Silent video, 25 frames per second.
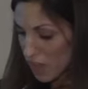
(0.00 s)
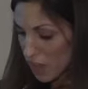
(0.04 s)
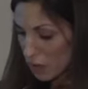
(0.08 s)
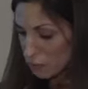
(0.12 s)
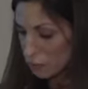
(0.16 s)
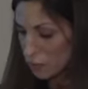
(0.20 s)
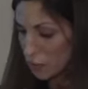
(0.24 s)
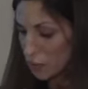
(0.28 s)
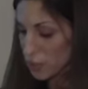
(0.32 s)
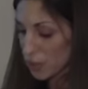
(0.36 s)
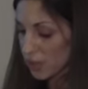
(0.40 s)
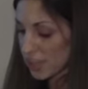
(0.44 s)

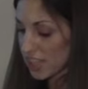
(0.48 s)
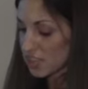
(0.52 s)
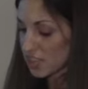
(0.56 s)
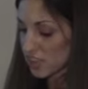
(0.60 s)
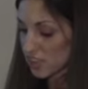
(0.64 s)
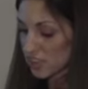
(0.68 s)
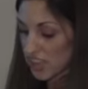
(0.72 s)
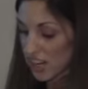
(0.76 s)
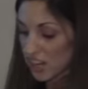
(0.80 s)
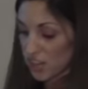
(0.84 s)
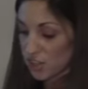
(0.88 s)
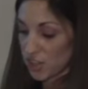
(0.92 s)

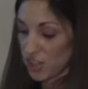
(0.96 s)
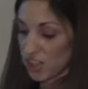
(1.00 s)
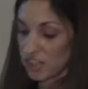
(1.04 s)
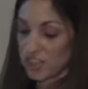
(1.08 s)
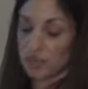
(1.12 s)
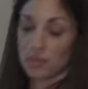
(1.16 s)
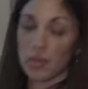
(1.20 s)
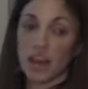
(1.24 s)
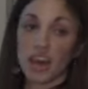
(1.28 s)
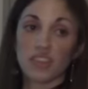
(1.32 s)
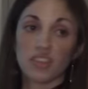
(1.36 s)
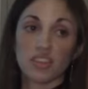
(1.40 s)
Photoelicitation is
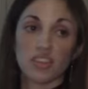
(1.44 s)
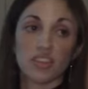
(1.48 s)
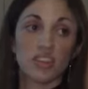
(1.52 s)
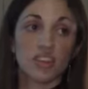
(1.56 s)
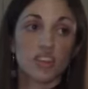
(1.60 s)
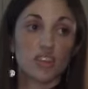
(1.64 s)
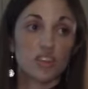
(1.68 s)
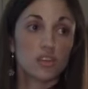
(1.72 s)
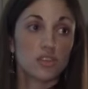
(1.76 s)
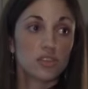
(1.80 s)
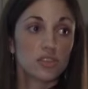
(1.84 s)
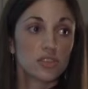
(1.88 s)
a method
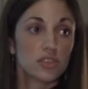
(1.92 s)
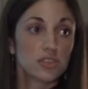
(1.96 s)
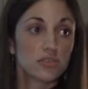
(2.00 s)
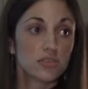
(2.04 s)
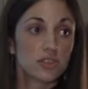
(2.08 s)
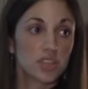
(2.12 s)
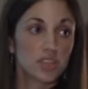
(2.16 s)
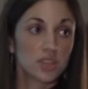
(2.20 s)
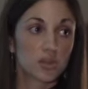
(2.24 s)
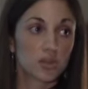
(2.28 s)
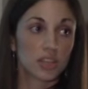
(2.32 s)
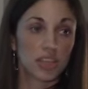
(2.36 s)
that uses
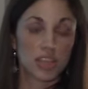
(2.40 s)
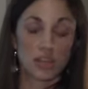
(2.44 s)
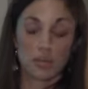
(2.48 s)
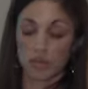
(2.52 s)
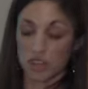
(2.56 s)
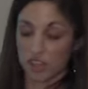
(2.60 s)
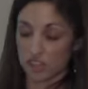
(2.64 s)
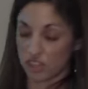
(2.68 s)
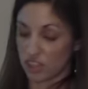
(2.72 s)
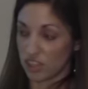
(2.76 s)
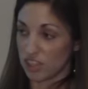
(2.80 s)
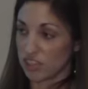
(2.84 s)
visual
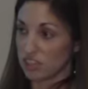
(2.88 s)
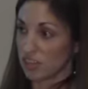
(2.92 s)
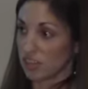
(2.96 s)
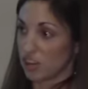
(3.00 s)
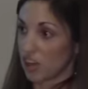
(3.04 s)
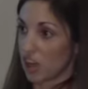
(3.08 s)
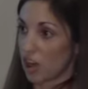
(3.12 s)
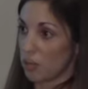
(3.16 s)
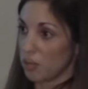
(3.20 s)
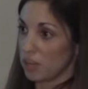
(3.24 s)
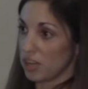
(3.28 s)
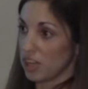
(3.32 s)
images in
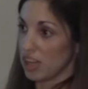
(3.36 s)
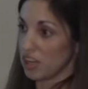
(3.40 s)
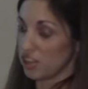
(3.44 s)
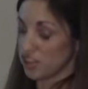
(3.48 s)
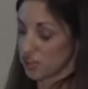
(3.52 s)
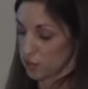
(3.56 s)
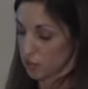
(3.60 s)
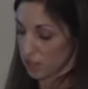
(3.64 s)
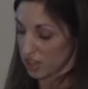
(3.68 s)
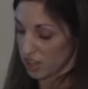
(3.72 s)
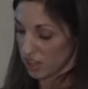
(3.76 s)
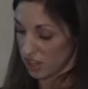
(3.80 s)

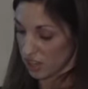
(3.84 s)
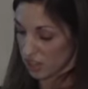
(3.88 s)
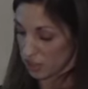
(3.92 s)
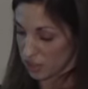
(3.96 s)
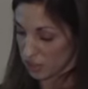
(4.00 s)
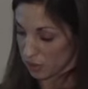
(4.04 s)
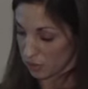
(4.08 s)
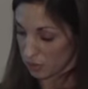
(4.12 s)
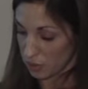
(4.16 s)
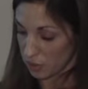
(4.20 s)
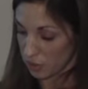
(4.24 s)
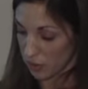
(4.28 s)
combination with an
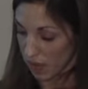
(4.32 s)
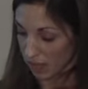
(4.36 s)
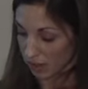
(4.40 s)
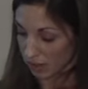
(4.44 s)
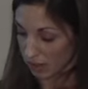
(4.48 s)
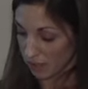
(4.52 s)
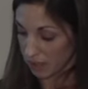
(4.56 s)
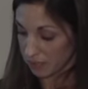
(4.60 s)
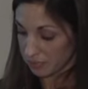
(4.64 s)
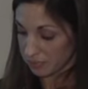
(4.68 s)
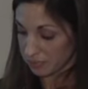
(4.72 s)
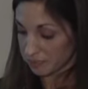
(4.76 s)
interview
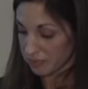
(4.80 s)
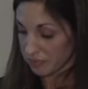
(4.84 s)
method.